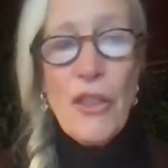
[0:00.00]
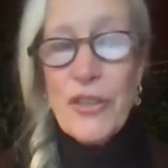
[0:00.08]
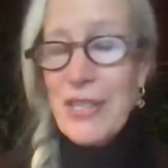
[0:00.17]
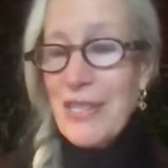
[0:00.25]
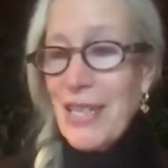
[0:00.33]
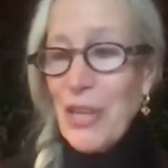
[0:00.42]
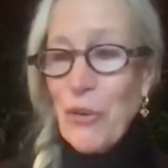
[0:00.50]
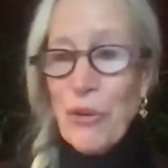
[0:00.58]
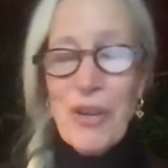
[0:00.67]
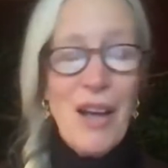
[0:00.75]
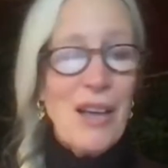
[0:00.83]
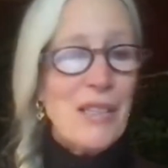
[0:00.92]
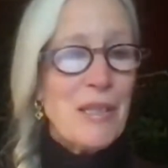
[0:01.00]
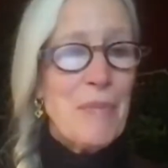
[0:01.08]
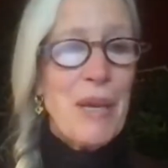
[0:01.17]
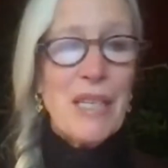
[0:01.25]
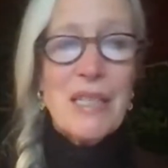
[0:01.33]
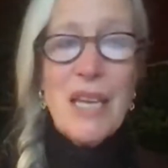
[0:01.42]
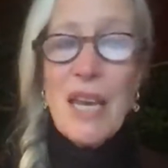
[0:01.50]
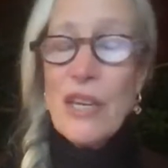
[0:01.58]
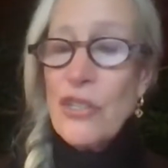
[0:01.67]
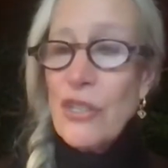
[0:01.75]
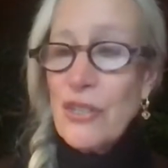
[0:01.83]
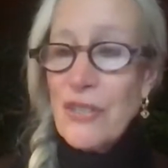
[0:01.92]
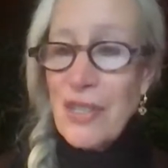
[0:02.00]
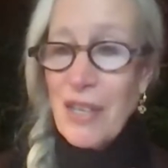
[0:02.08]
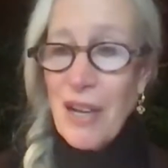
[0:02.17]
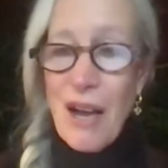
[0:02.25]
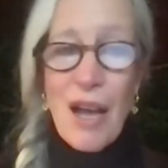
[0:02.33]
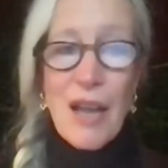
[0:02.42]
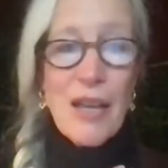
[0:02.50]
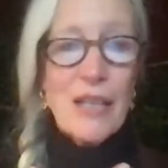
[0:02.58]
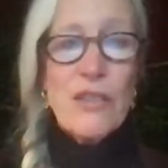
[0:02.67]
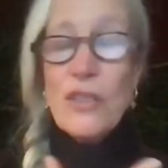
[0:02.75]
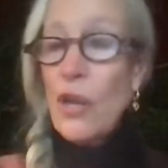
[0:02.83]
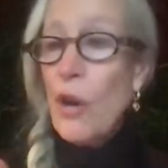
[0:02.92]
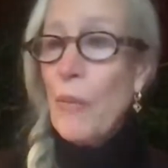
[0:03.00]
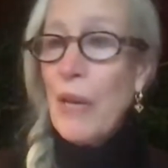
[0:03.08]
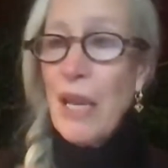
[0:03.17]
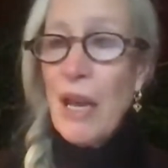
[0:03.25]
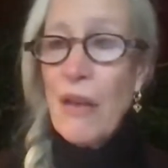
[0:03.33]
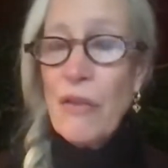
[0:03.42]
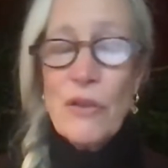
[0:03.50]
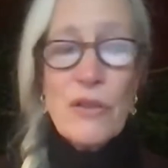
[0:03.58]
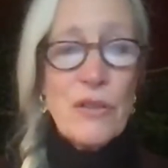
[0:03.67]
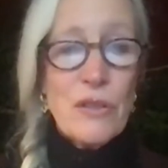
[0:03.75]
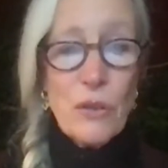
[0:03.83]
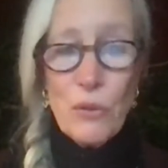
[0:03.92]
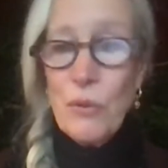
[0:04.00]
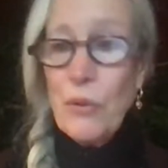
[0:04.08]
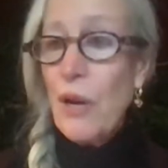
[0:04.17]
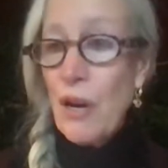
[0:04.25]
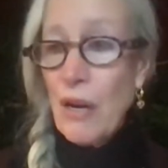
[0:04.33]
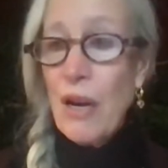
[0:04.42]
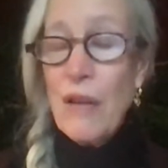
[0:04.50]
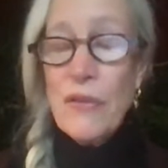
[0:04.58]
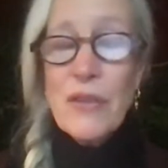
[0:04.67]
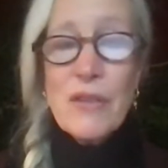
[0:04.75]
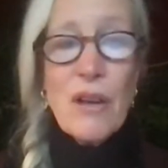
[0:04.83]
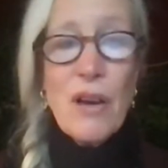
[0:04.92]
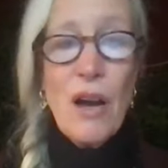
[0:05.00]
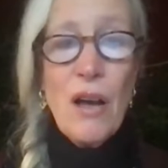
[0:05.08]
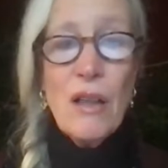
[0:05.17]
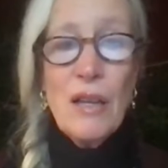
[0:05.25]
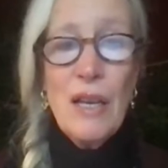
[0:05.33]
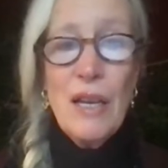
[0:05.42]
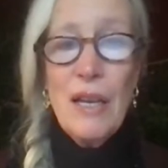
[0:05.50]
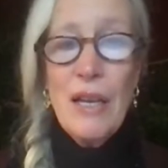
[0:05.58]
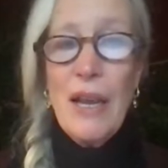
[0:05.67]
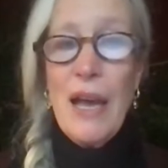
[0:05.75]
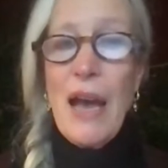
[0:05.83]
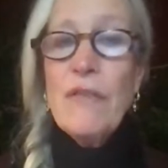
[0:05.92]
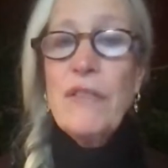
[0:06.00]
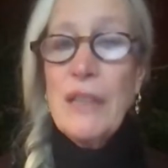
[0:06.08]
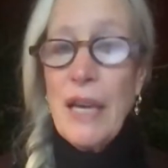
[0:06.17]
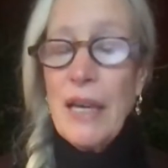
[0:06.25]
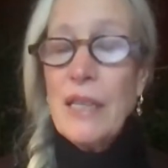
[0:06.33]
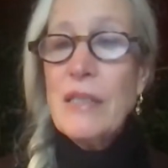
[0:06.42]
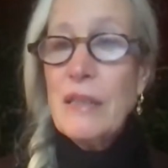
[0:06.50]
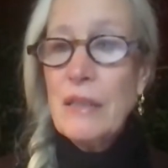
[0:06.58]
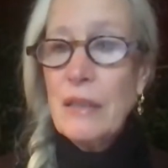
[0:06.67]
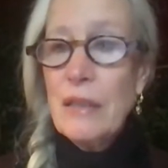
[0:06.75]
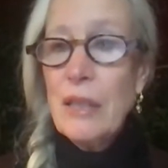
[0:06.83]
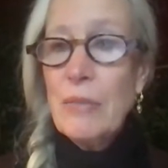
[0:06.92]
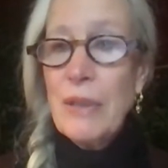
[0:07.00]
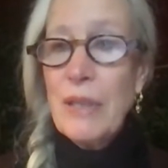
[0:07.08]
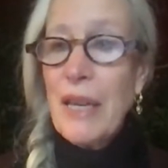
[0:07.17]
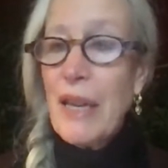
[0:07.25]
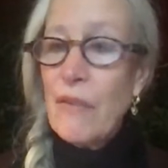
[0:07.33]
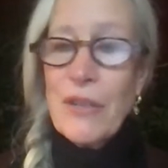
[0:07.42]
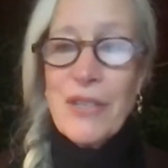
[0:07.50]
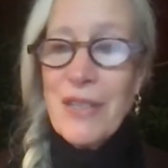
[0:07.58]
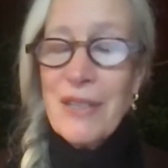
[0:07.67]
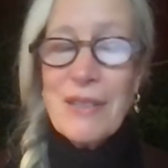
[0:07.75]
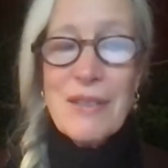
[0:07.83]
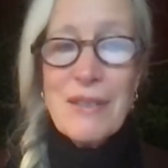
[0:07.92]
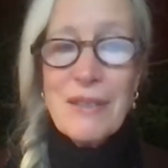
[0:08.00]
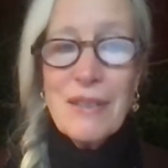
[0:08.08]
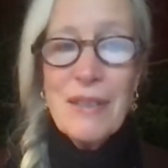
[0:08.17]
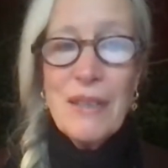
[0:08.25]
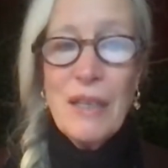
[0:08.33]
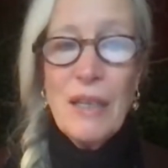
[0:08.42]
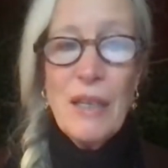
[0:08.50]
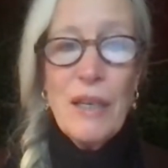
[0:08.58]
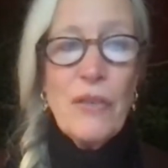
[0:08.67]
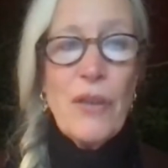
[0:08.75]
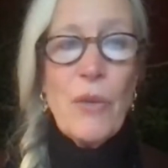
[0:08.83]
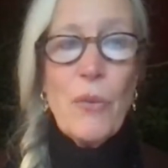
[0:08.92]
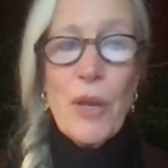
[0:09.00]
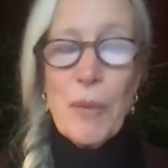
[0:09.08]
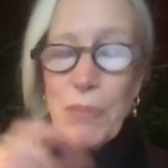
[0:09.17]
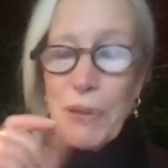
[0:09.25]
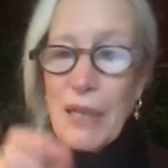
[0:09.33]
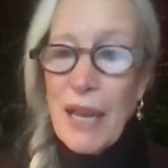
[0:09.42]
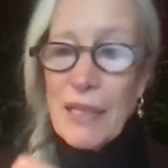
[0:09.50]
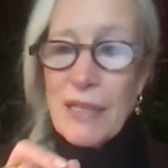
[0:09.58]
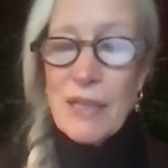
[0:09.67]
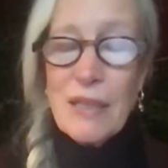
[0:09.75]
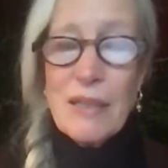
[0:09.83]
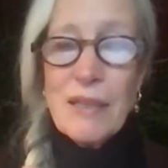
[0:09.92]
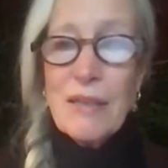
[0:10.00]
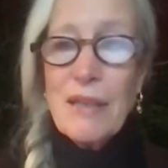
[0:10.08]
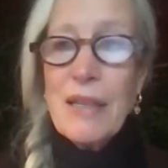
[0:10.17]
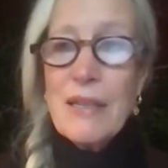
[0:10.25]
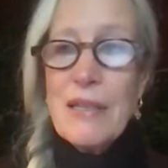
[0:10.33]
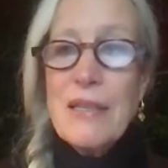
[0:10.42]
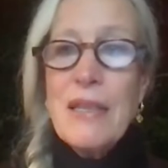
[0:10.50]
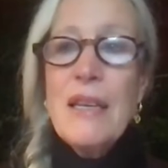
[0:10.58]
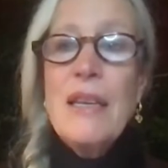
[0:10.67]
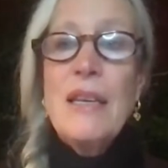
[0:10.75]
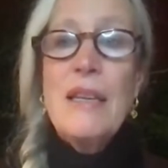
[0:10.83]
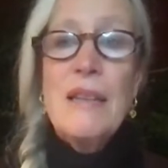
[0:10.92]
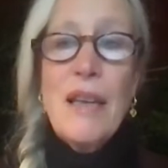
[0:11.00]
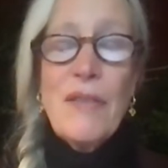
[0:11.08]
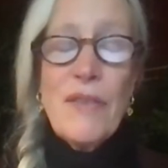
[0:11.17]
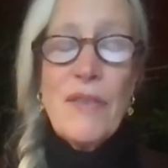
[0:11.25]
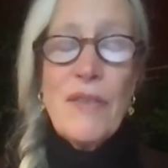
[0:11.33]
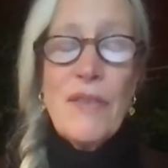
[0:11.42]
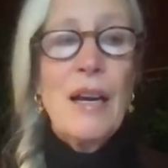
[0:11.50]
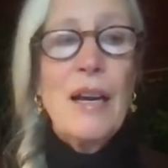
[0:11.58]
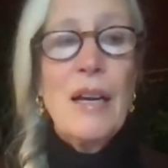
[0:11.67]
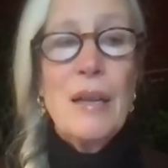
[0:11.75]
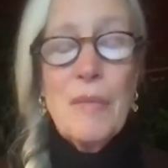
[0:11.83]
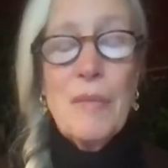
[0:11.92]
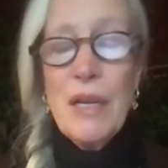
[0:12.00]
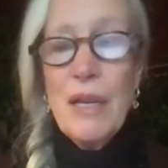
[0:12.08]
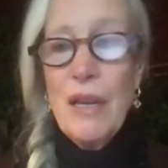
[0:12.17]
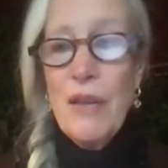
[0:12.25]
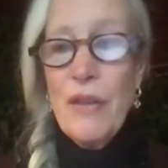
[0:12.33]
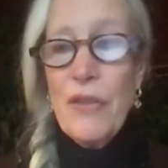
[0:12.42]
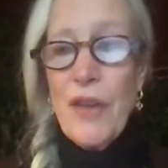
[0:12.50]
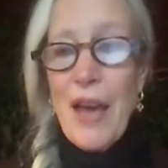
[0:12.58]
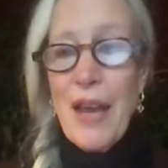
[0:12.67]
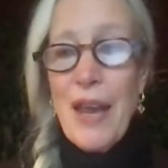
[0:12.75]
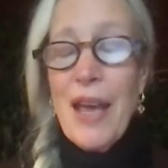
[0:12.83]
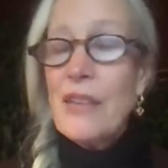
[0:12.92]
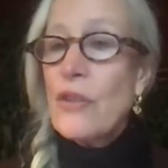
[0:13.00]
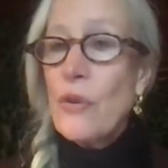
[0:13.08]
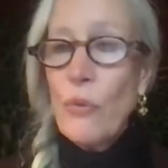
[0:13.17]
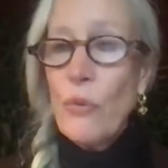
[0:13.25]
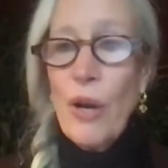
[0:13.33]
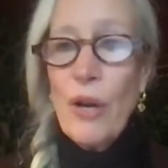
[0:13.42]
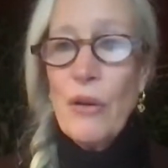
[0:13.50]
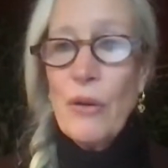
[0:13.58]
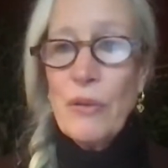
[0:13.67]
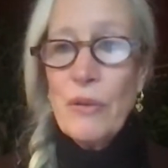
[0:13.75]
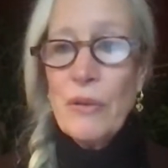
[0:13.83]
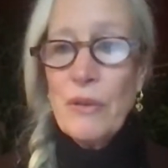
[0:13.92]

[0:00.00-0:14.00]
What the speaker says: the synchronized meditations that I and so many others who are on this call have led globally ever since. That we planted a seed at that time that has grown